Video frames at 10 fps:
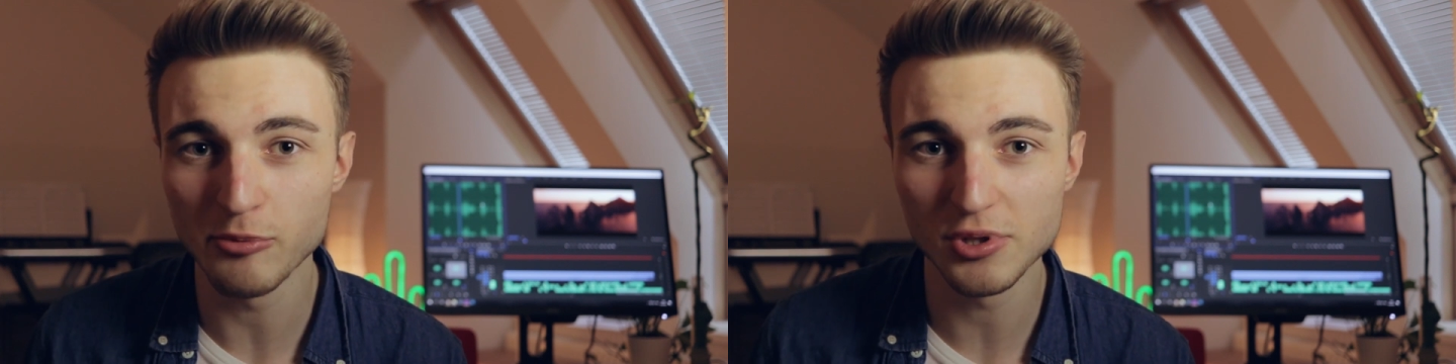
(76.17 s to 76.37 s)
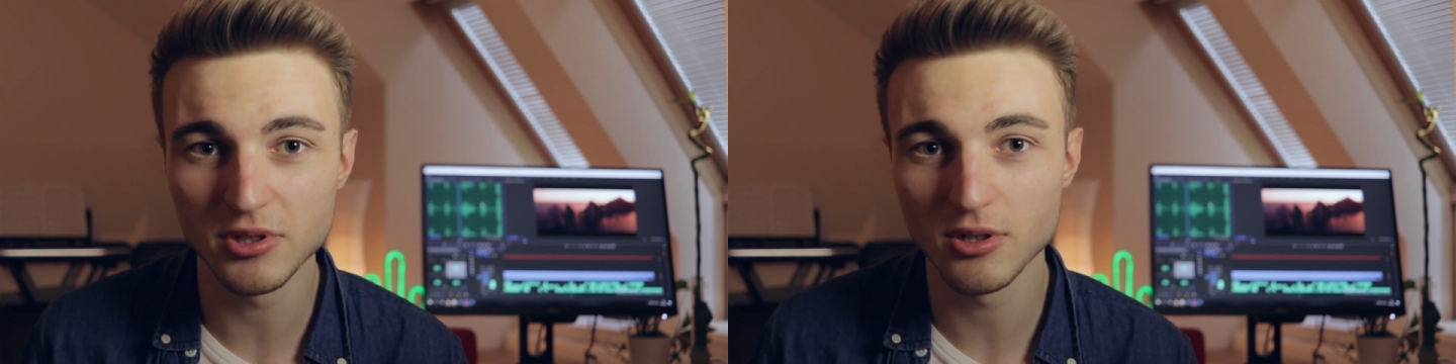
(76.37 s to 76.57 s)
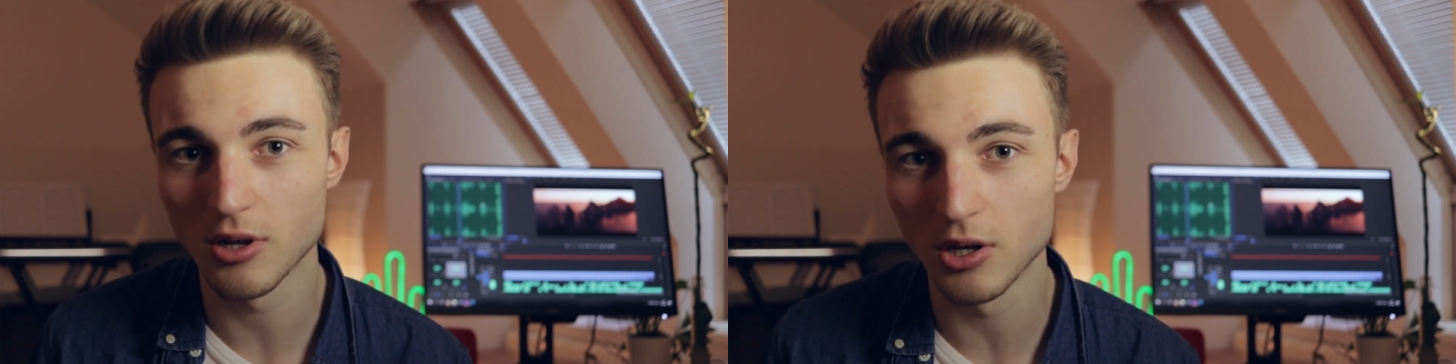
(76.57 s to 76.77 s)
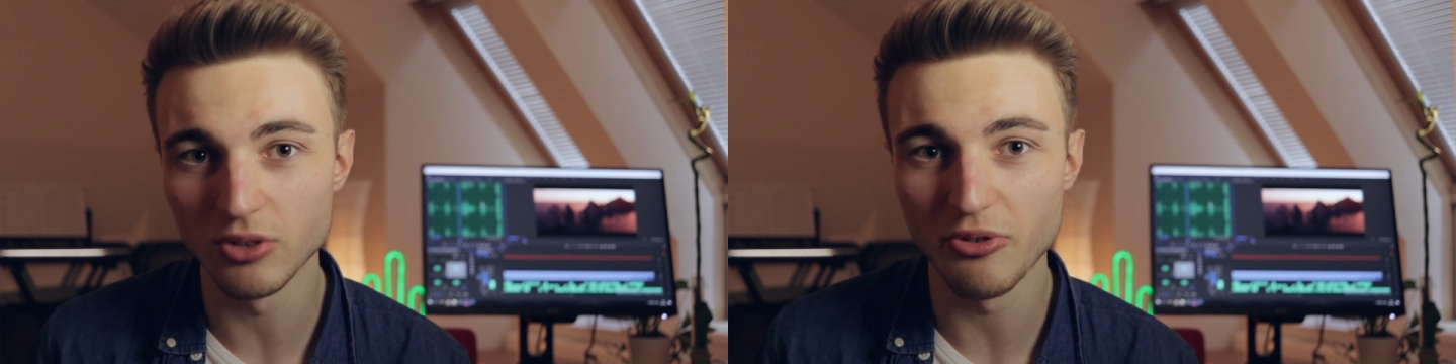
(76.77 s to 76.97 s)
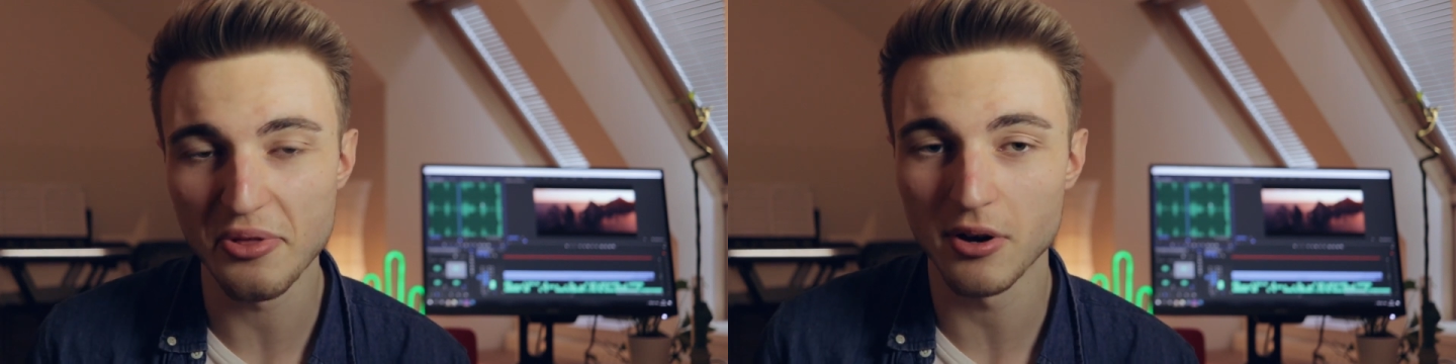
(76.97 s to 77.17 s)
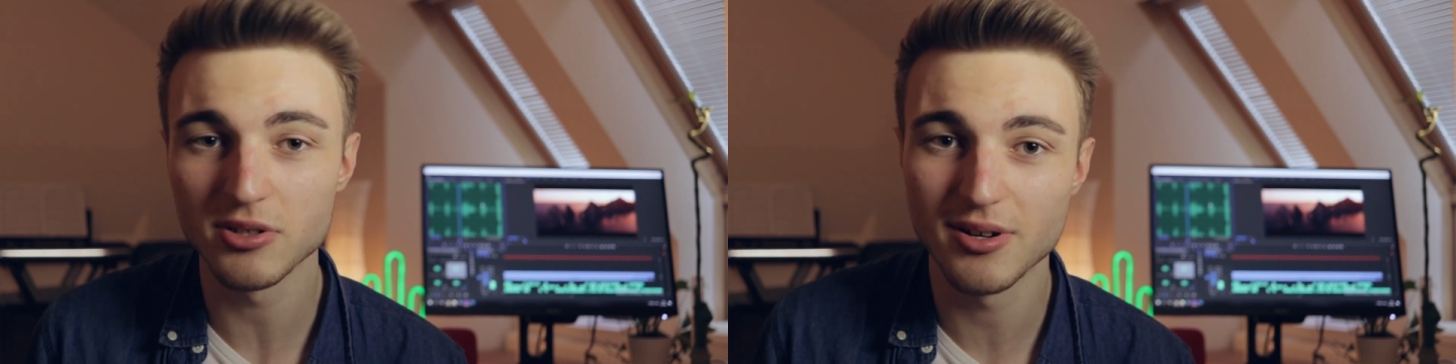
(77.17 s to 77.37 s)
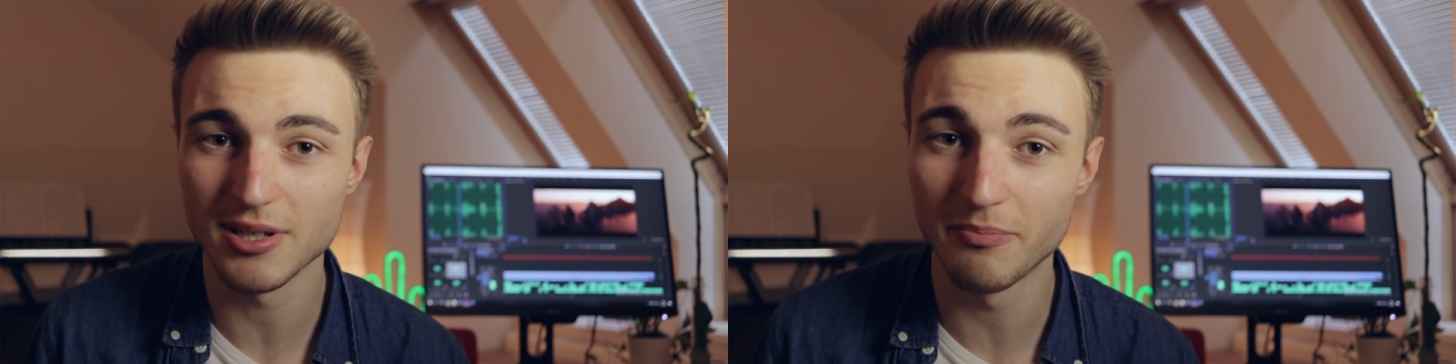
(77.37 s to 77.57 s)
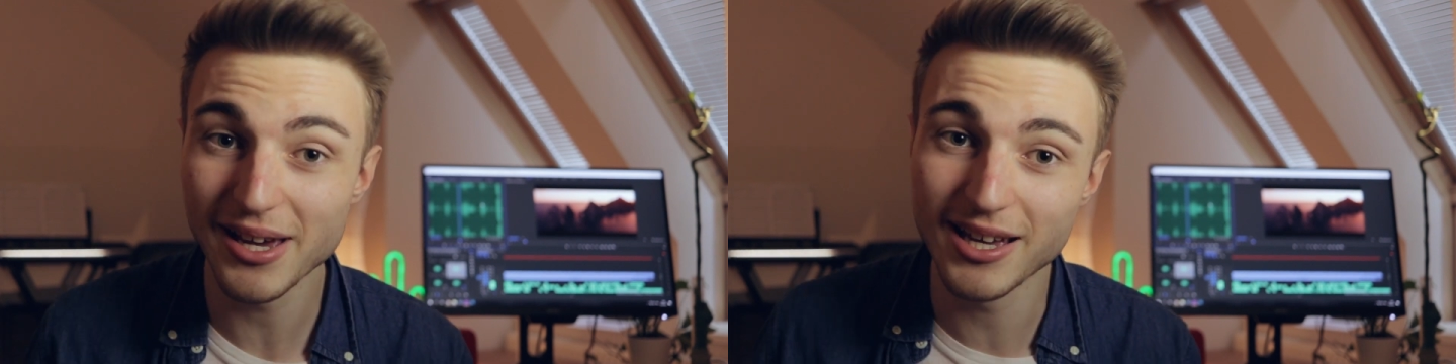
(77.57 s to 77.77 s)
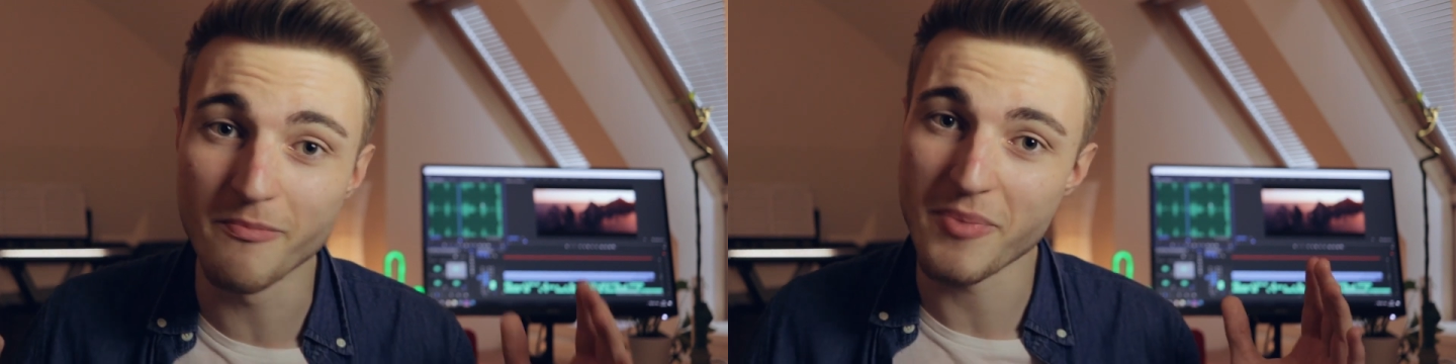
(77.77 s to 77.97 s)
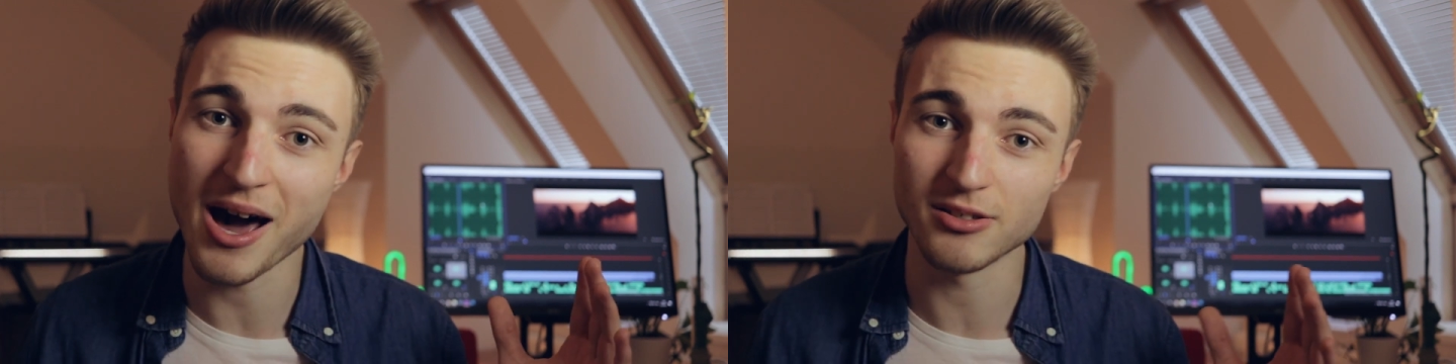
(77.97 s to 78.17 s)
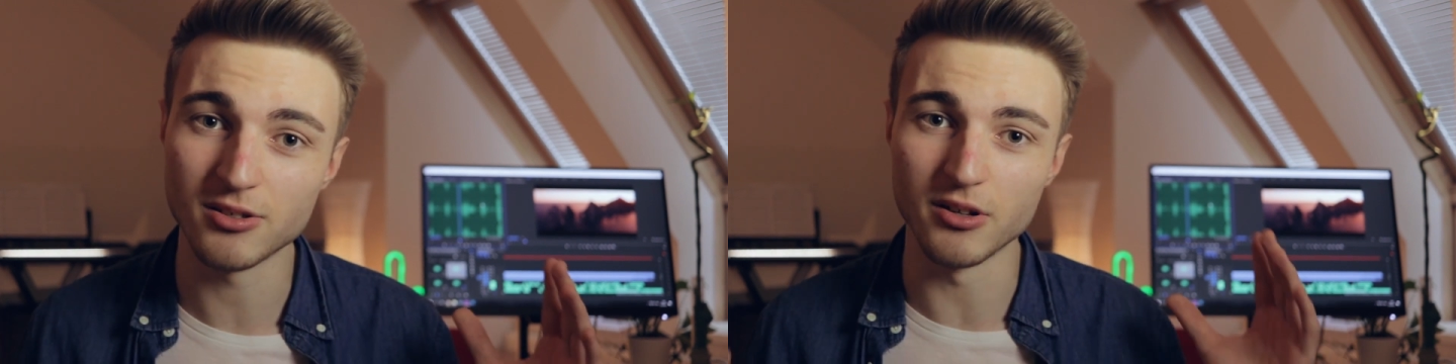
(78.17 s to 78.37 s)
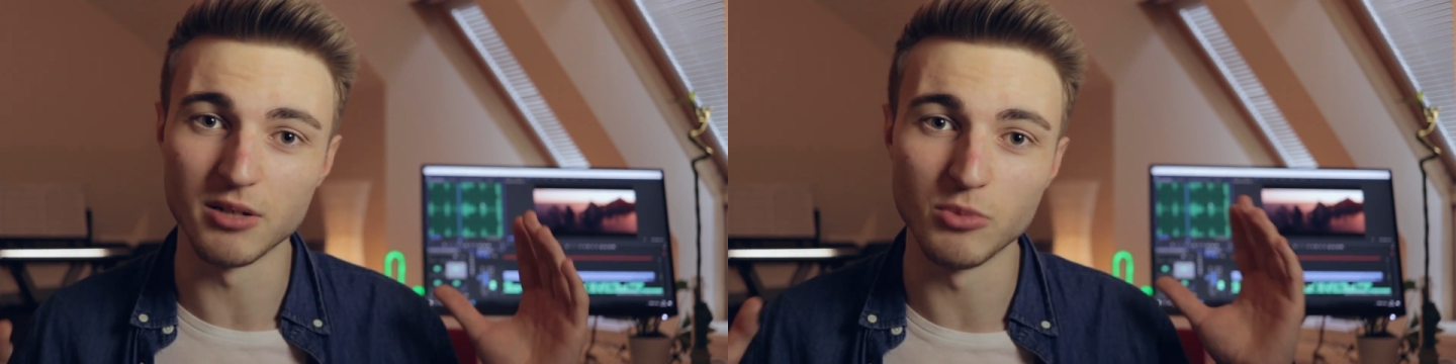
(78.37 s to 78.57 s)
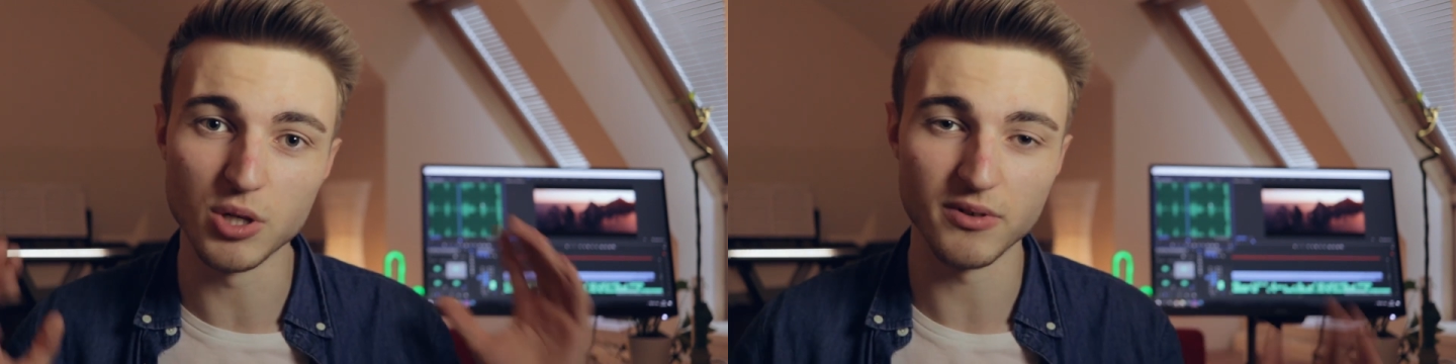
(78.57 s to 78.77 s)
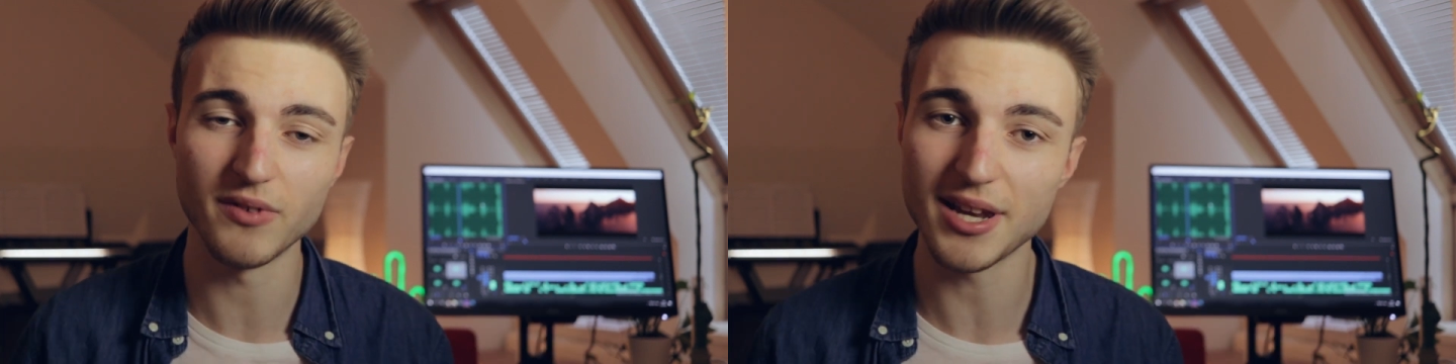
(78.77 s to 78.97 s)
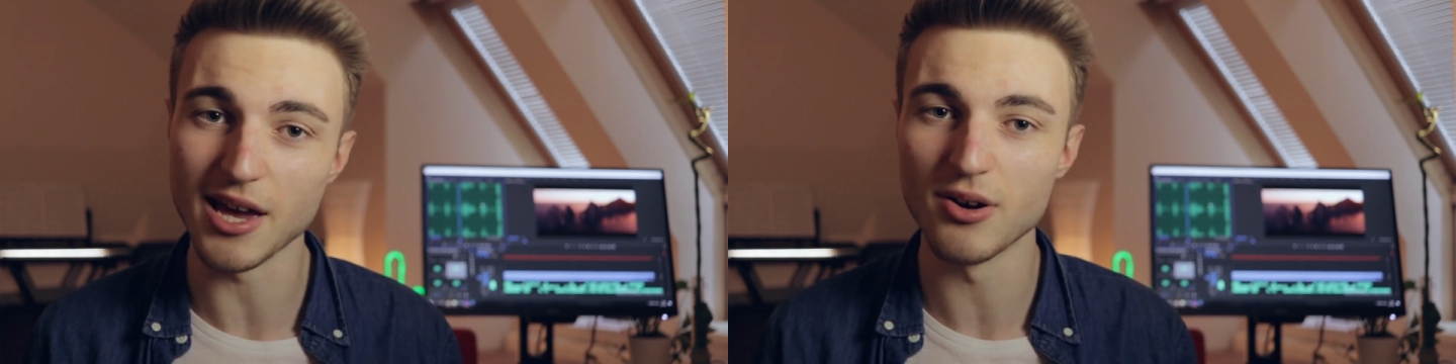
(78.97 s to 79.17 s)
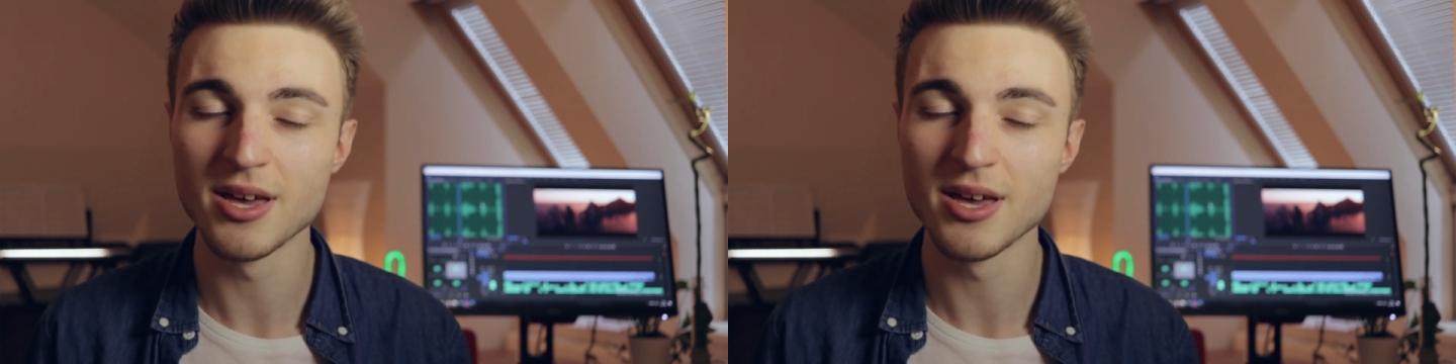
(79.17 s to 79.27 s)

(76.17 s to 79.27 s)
music you're going with also has a big impact on the mood of a video.